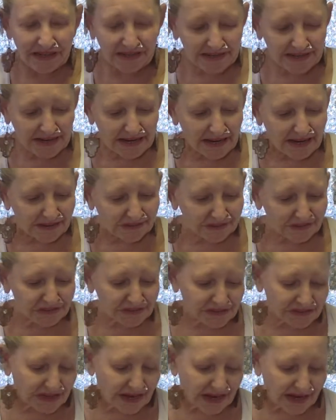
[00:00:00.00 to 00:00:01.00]
The other
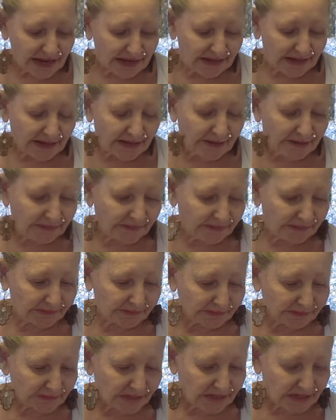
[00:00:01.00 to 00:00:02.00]
side,
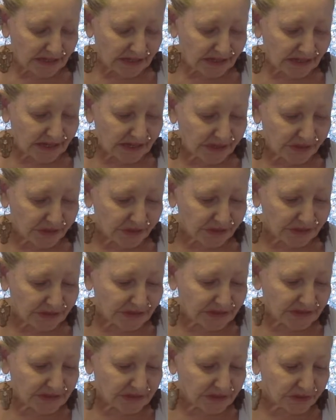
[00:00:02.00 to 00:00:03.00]

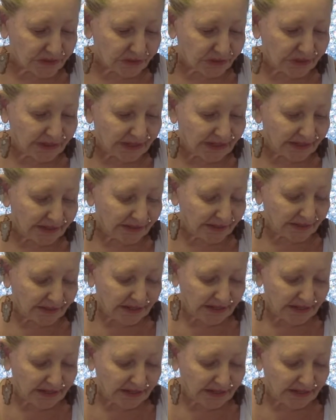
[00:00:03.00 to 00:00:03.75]
kindreds looking,